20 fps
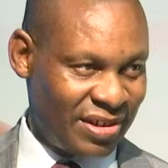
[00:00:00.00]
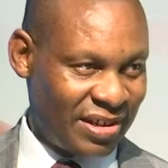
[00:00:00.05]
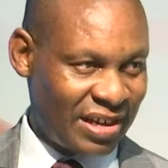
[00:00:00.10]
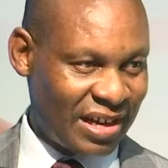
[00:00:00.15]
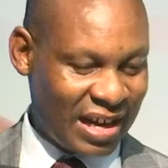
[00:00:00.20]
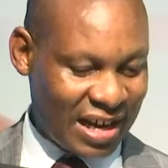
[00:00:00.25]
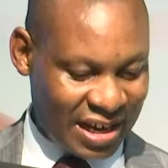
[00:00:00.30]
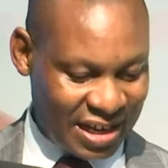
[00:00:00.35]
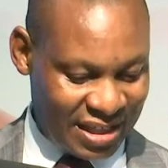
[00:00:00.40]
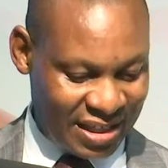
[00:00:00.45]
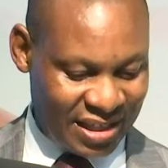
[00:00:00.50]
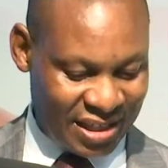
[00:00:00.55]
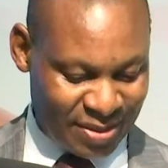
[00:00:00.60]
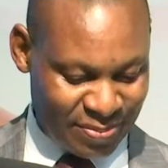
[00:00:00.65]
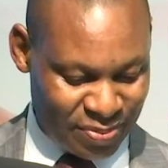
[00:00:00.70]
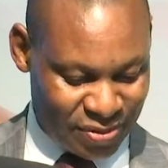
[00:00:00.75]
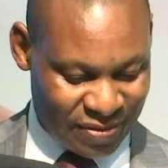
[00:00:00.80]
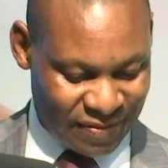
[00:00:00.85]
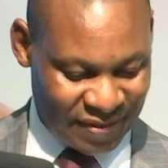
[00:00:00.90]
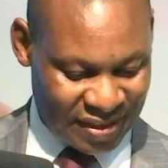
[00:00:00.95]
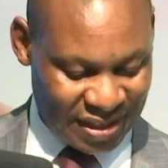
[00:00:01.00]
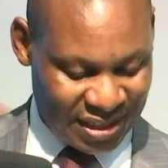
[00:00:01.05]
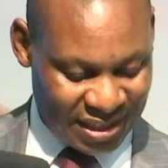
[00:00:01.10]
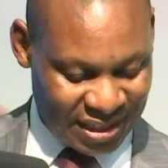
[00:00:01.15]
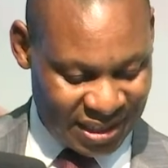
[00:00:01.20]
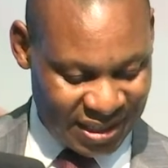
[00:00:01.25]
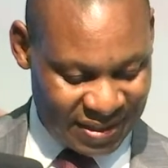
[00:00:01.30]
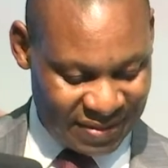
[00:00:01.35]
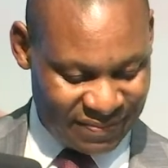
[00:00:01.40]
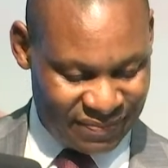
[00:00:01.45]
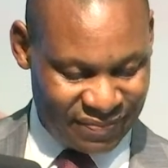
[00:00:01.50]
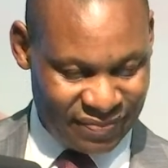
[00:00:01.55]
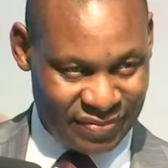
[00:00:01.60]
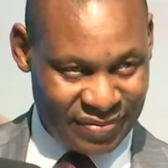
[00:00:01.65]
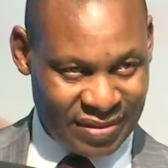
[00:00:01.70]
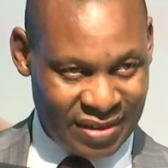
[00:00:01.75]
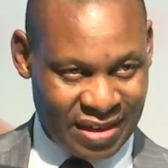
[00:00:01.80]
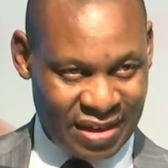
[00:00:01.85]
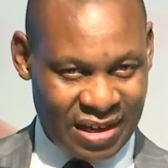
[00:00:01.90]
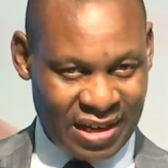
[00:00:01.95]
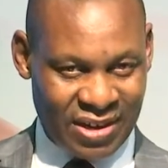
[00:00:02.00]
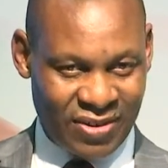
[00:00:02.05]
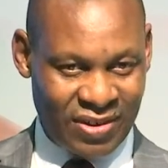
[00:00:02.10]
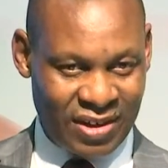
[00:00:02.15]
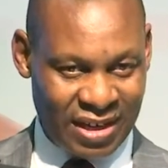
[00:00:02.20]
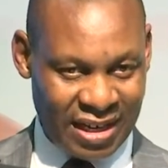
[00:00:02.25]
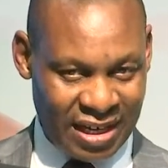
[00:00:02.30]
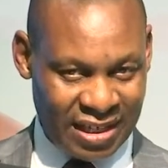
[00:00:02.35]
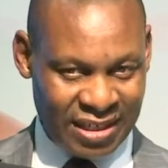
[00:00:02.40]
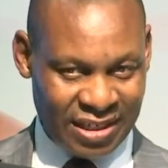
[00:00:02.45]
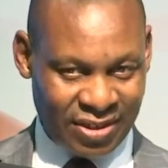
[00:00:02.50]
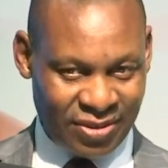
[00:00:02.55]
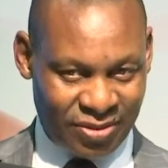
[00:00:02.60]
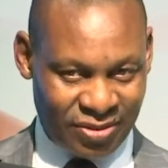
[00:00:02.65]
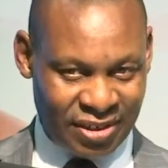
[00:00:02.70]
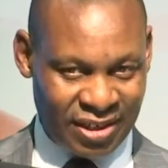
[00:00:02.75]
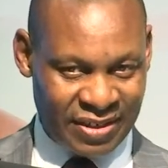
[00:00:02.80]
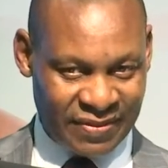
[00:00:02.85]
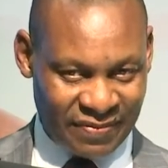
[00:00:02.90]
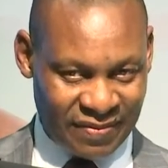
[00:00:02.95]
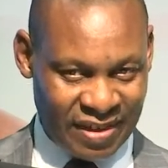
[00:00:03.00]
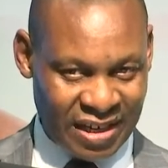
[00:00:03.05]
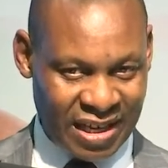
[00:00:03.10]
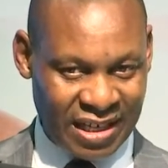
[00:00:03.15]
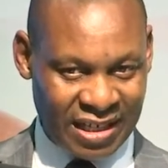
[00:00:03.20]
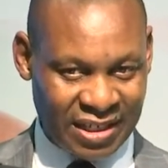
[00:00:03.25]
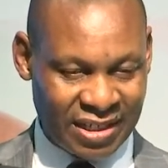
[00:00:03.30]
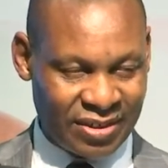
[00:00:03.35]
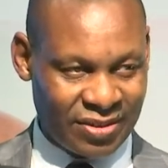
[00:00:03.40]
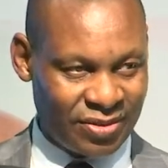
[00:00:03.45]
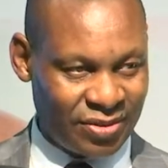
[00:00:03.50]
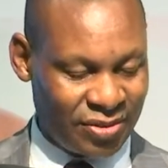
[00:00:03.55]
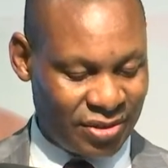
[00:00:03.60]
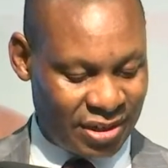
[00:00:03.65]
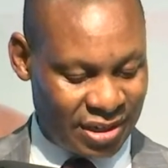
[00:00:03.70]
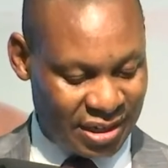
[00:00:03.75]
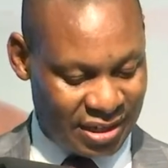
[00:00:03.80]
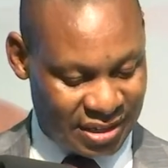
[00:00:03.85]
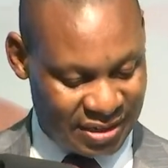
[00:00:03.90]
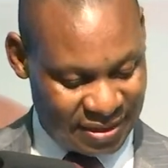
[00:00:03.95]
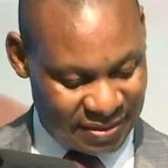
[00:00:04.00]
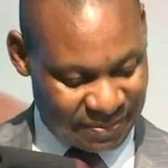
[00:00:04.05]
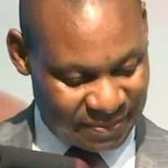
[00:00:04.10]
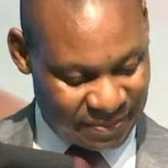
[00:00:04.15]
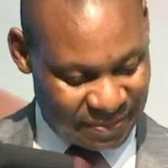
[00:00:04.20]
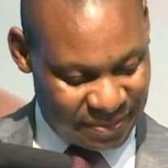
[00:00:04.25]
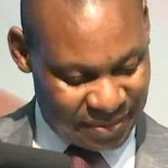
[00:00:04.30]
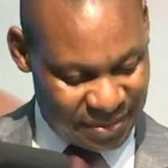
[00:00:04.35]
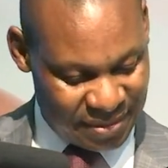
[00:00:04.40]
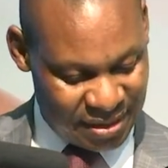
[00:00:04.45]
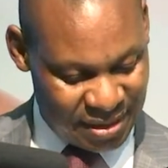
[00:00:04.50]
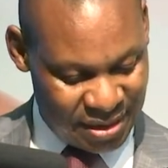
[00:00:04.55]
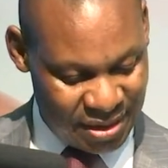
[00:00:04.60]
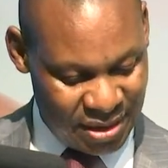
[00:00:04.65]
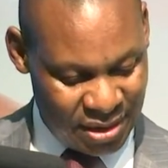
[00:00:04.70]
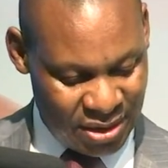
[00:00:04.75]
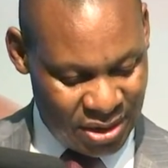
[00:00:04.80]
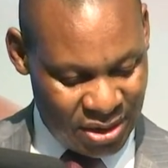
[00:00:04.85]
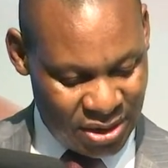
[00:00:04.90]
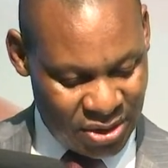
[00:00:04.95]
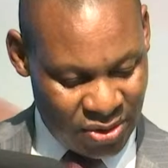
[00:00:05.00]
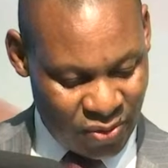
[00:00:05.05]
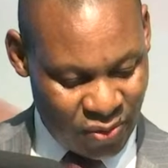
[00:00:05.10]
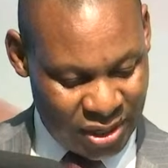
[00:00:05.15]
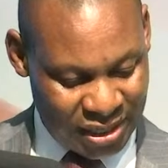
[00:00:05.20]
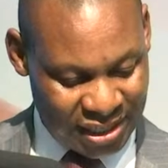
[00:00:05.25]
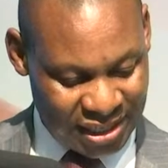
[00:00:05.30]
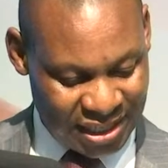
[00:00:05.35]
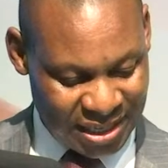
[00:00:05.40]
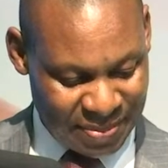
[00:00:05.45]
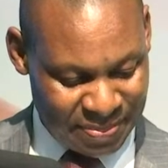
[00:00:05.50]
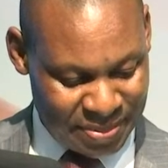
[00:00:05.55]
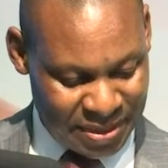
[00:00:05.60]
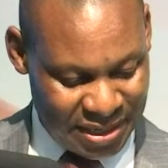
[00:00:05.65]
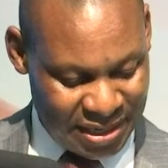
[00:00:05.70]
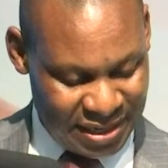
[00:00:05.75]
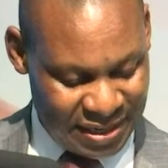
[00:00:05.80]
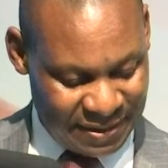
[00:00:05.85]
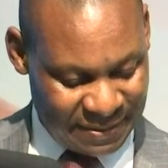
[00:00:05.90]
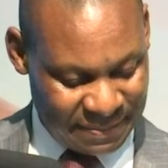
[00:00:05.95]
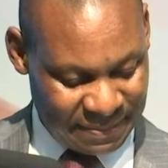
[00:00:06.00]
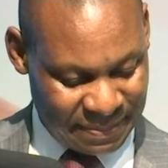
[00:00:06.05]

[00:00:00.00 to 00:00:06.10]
are in this province. I will later on reflect on what is happening.